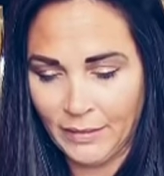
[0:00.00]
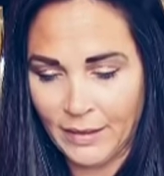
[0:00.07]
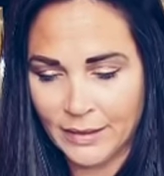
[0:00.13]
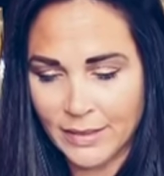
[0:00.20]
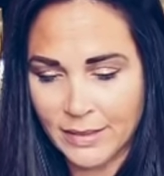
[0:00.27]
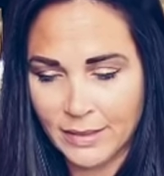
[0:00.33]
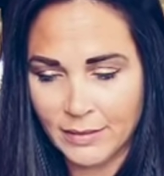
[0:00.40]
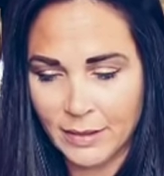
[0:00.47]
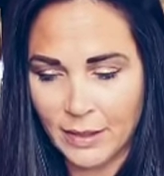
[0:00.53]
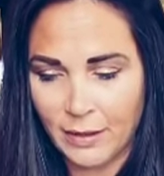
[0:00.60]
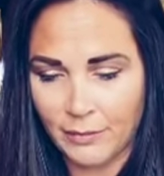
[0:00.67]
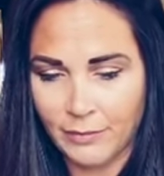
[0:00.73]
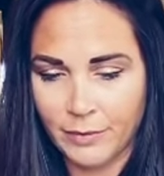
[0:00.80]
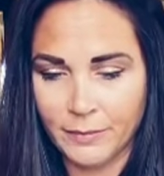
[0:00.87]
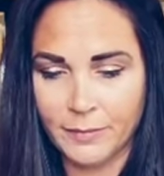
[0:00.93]
That's
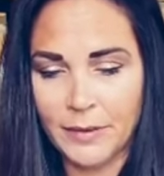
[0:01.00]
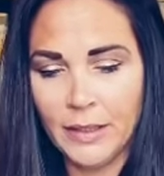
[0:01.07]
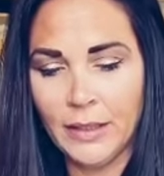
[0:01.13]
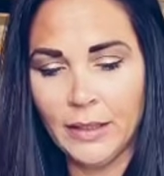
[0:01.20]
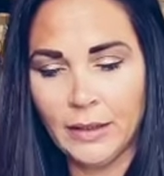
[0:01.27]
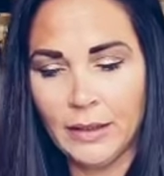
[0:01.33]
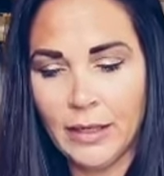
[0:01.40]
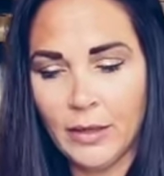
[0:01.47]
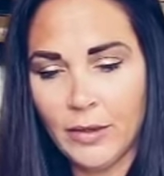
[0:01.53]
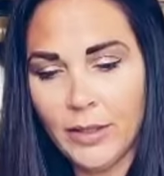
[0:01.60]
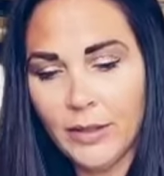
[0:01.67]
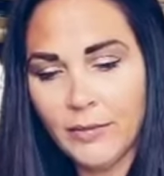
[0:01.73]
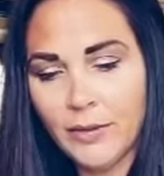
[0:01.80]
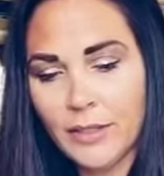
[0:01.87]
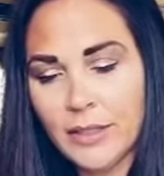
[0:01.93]
love. Now,
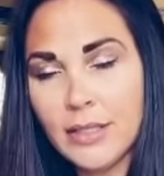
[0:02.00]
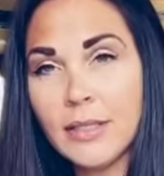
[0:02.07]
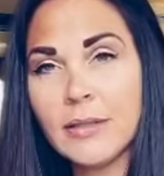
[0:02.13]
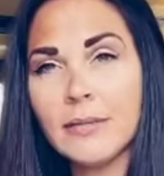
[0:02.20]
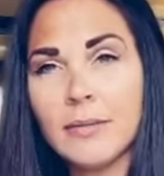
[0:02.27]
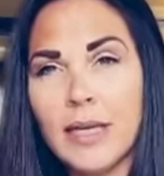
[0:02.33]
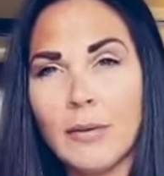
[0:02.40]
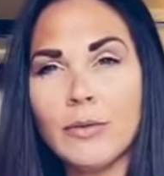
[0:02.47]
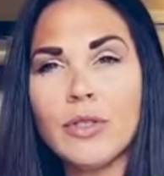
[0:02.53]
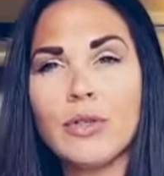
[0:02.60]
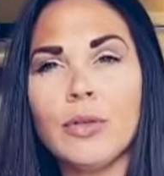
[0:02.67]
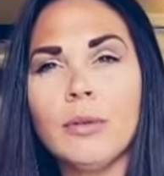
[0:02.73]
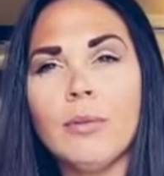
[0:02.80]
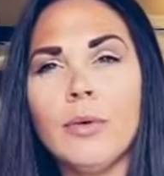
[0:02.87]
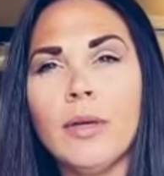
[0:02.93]
if this, that was
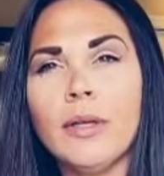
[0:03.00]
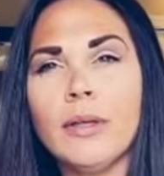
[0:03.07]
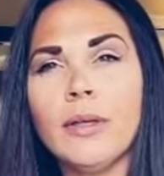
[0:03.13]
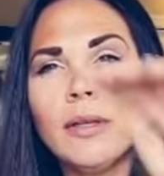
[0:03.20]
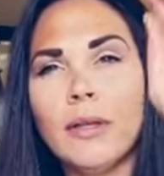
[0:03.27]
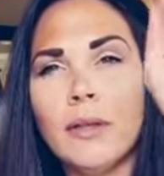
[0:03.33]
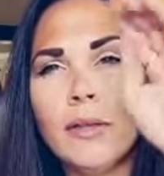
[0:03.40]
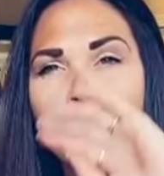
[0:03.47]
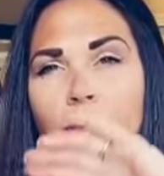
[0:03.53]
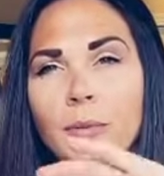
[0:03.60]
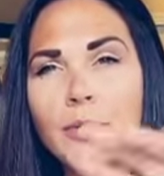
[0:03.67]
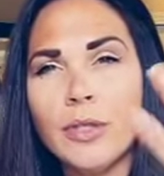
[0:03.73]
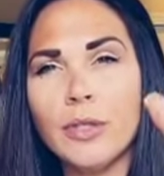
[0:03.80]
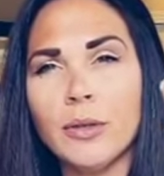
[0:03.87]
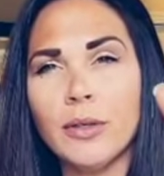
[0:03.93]
group one.
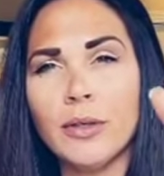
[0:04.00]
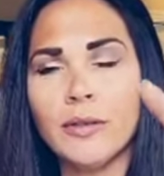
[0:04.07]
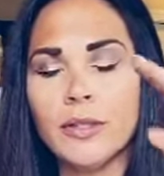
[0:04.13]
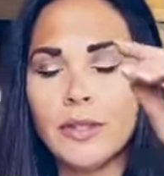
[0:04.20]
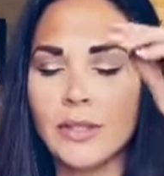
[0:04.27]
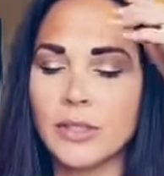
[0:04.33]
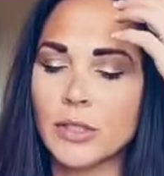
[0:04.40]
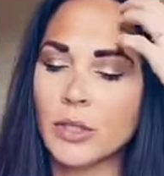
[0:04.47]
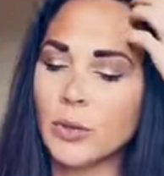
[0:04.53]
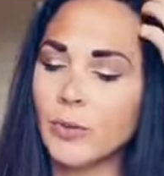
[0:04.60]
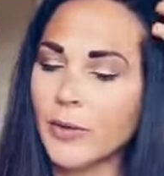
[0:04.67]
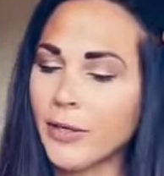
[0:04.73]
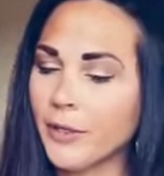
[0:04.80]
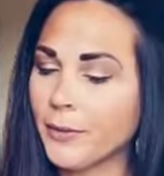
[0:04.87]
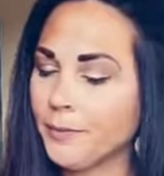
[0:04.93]
Group two, if this is
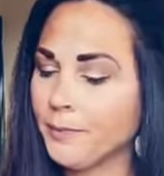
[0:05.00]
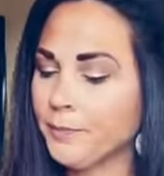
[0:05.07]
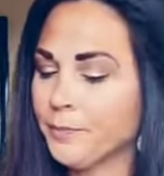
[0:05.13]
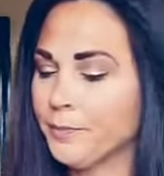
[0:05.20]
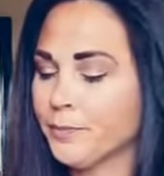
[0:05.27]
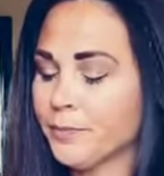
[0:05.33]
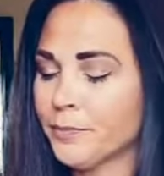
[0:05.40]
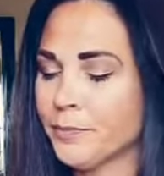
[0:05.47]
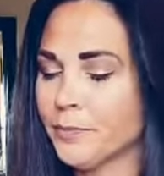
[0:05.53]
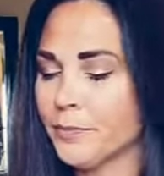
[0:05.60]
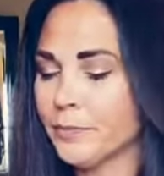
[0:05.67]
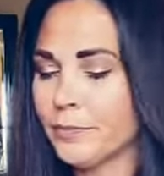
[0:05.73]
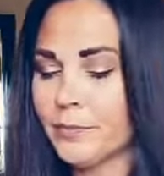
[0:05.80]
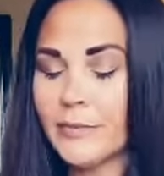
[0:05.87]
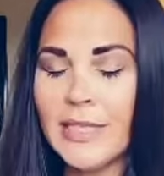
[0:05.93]
career,
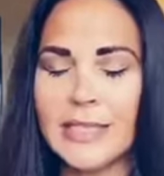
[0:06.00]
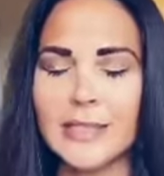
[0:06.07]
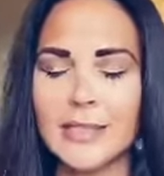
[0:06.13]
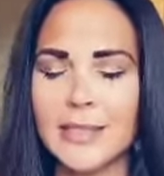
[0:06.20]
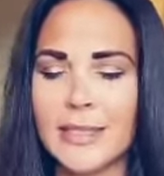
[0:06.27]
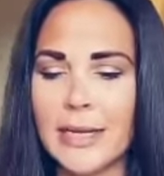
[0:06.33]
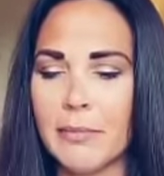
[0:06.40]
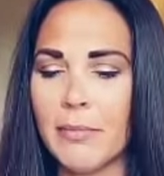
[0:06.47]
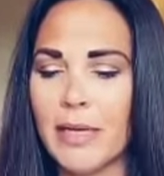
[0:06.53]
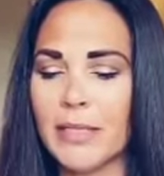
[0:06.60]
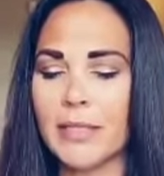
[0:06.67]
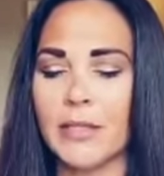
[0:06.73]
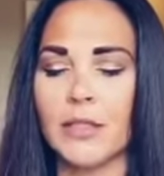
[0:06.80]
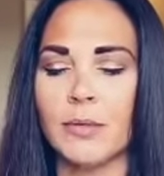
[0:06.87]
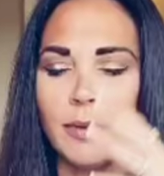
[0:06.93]
it's the same
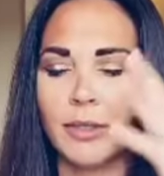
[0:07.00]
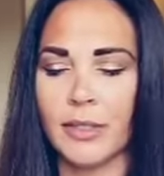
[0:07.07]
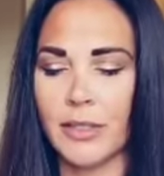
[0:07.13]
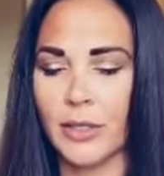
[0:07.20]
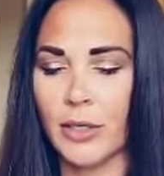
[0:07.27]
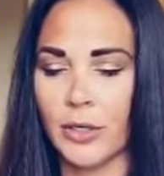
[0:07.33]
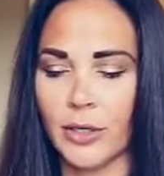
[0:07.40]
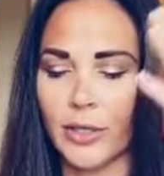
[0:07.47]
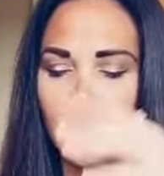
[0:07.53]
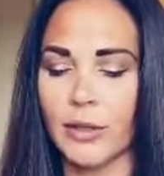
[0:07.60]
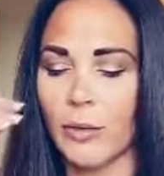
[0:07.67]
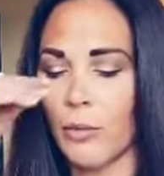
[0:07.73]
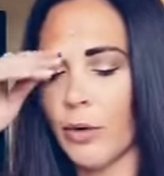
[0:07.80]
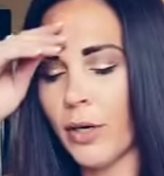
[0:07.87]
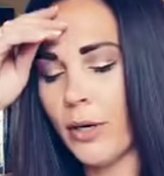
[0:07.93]
message, but it's occurring in
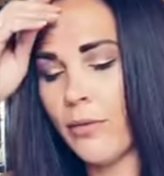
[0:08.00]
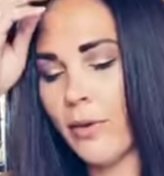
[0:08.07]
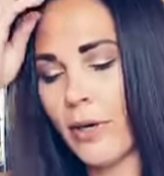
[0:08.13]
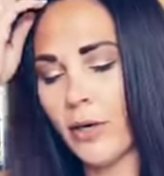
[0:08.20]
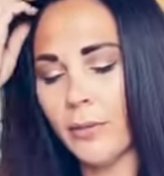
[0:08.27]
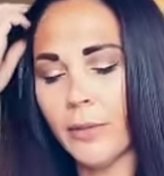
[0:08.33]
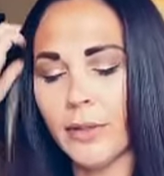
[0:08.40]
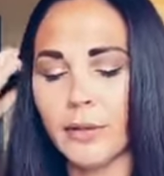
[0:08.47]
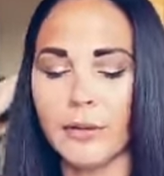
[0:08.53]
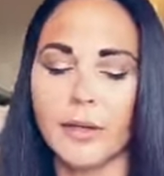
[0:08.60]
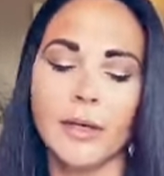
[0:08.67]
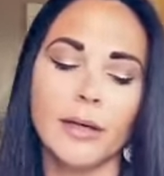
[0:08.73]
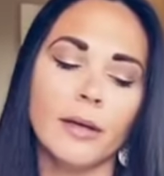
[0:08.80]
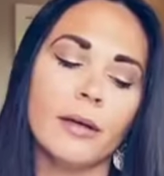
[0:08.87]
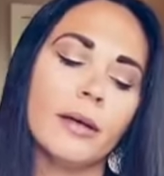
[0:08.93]
the work environment,
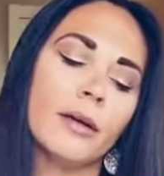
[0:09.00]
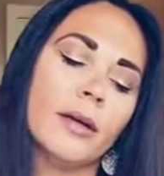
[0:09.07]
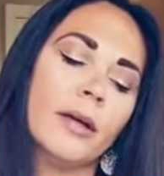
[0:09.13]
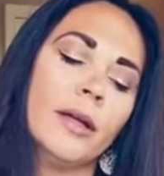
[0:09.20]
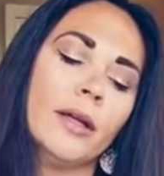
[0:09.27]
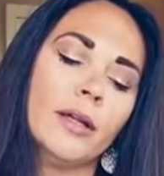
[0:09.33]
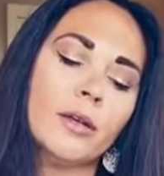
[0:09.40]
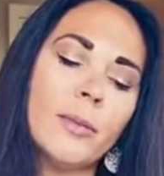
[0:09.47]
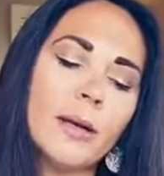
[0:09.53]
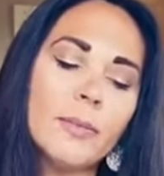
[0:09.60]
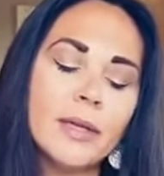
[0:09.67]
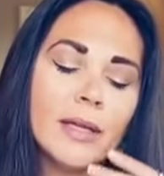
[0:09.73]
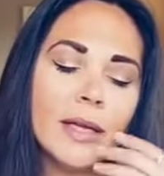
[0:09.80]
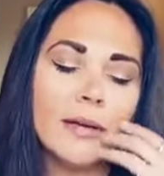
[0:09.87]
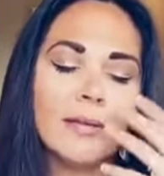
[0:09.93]
okay? There might
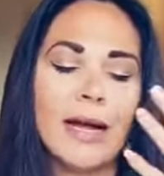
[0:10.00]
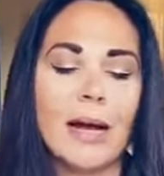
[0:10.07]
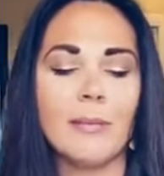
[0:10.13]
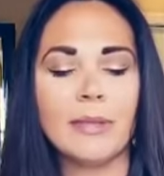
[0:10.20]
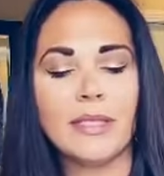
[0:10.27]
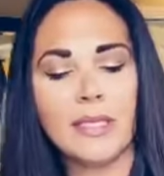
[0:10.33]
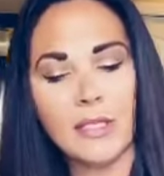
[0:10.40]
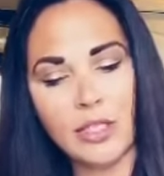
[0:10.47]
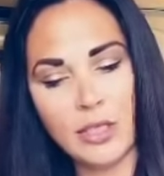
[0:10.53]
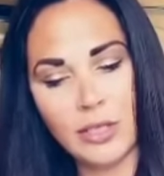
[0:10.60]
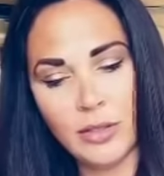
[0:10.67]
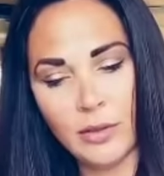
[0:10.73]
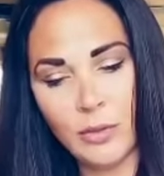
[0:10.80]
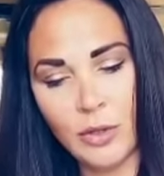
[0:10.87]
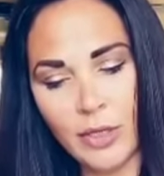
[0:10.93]
be a lot of competition
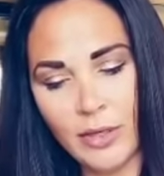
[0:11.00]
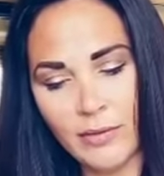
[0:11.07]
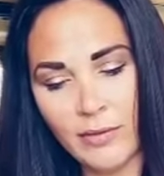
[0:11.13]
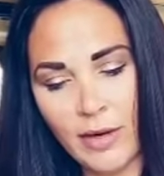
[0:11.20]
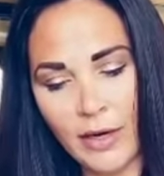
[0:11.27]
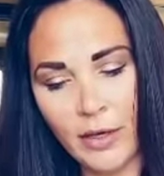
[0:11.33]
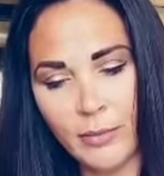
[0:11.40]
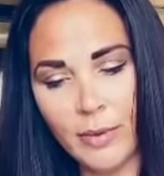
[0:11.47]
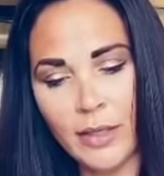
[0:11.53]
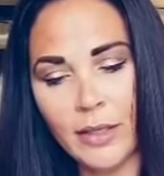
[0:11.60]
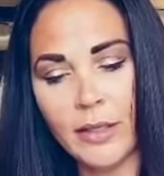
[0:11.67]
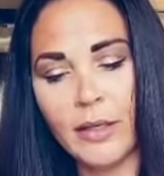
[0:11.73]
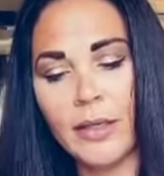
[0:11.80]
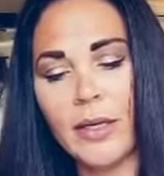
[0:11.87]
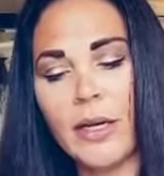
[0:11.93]
in the work
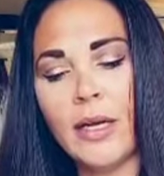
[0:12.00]
environment.